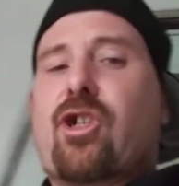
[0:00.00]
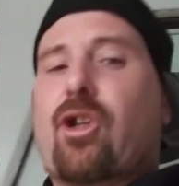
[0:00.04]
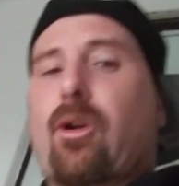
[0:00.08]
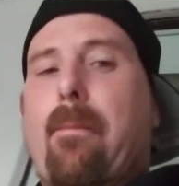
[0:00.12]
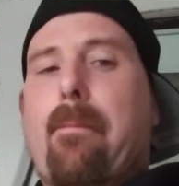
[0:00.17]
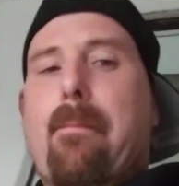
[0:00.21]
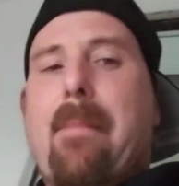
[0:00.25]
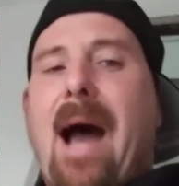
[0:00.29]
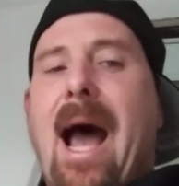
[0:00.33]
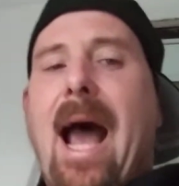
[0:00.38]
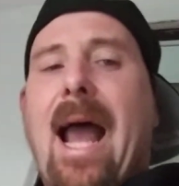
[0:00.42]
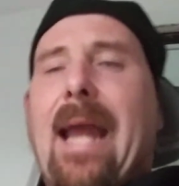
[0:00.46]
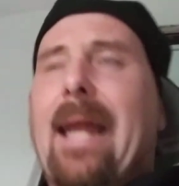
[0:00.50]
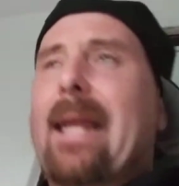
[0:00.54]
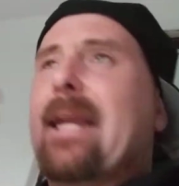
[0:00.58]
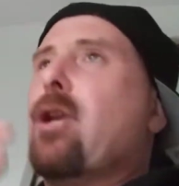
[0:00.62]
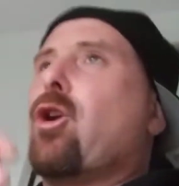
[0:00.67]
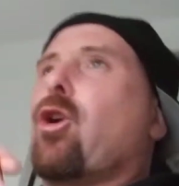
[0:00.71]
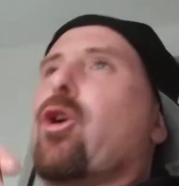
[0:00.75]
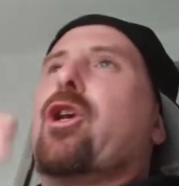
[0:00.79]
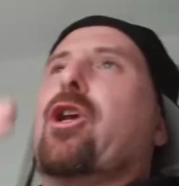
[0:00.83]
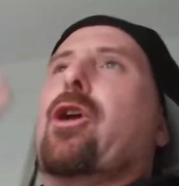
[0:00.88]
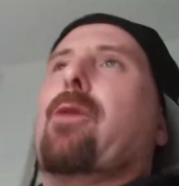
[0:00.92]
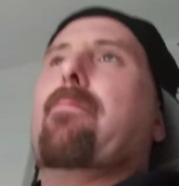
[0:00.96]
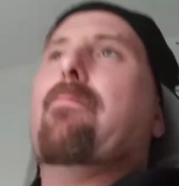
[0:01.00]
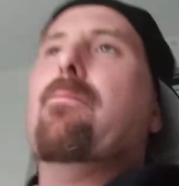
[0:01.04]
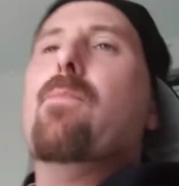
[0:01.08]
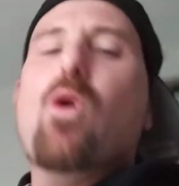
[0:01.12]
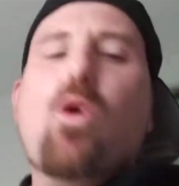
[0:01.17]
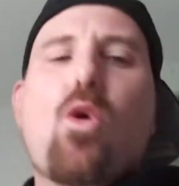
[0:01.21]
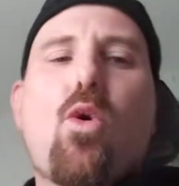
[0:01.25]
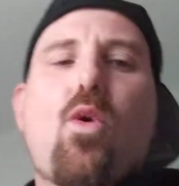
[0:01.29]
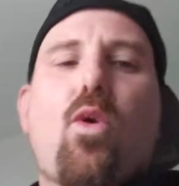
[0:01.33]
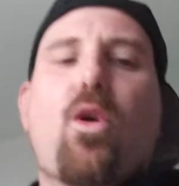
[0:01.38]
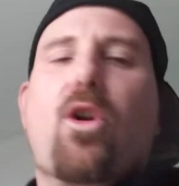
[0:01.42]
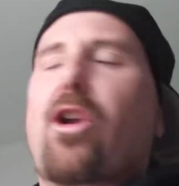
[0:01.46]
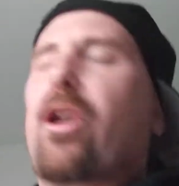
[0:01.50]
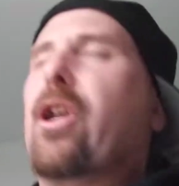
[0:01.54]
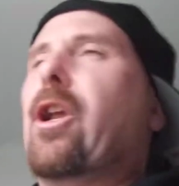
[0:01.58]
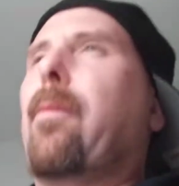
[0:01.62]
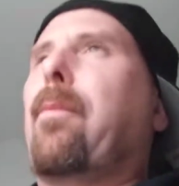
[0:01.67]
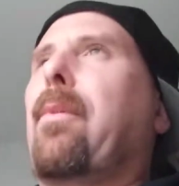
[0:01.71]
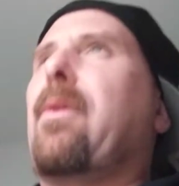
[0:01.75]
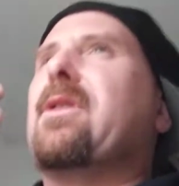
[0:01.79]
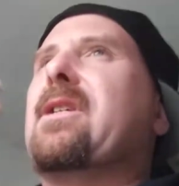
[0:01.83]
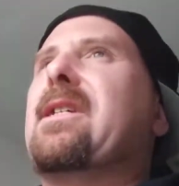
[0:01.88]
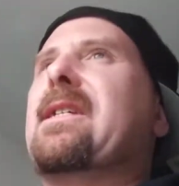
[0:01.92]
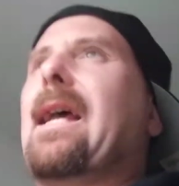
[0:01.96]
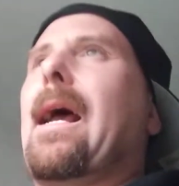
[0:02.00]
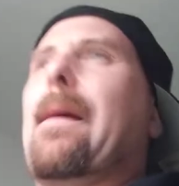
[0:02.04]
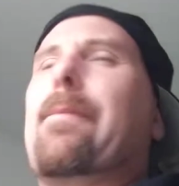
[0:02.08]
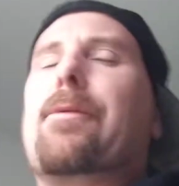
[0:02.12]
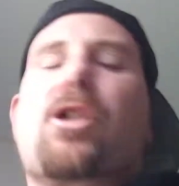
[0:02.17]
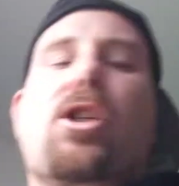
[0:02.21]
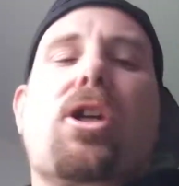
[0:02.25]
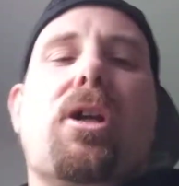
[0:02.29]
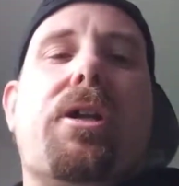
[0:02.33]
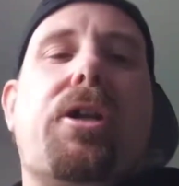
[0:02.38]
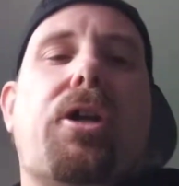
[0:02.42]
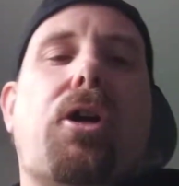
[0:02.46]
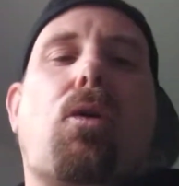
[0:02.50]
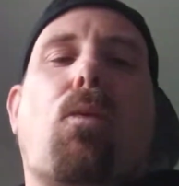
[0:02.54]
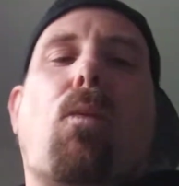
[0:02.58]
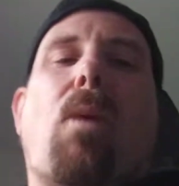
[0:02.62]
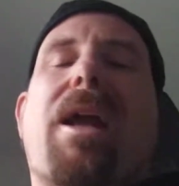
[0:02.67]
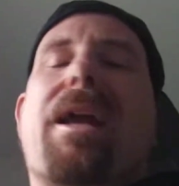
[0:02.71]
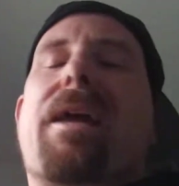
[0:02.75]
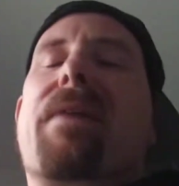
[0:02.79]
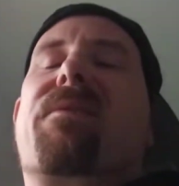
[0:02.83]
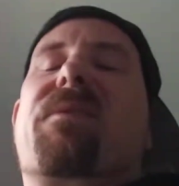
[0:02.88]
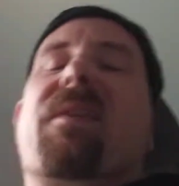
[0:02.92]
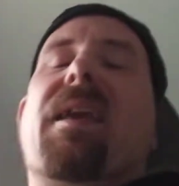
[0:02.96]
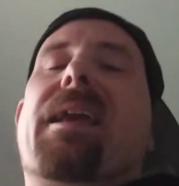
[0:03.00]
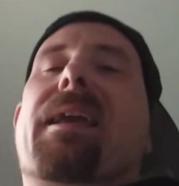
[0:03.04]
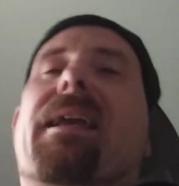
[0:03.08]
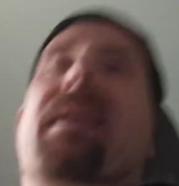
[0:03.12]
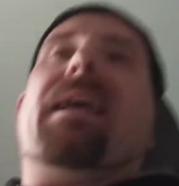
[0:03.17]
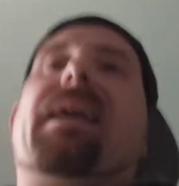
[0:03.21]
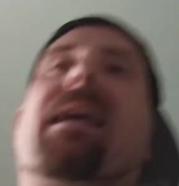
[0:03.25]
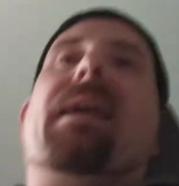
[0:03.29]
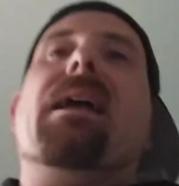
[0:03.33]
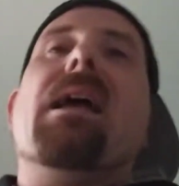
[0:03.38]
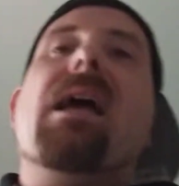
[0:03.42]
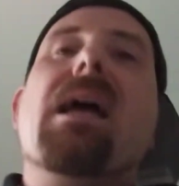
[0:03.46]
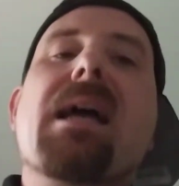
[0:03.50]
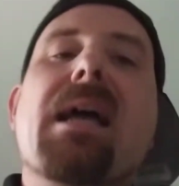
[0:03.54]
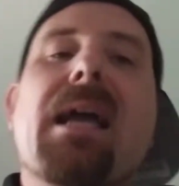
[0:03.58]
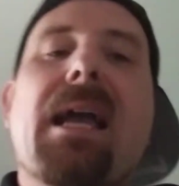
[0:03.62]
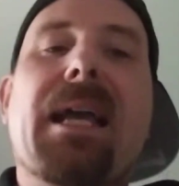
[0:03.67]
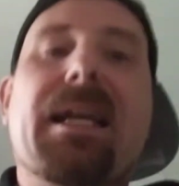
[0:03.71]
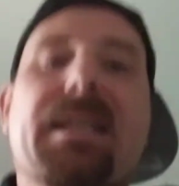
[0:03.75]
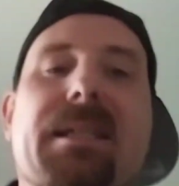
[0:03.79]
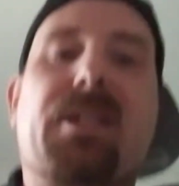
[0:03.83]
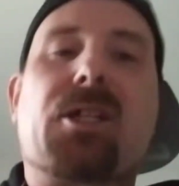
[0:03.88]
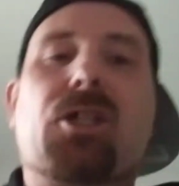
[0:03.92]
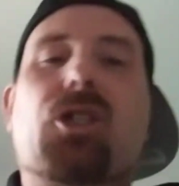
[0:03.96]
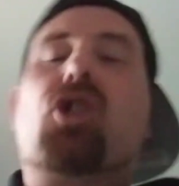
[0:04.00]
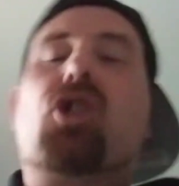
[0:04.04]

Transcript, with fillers: your mind or your mood or your perception, your way of thinking, is a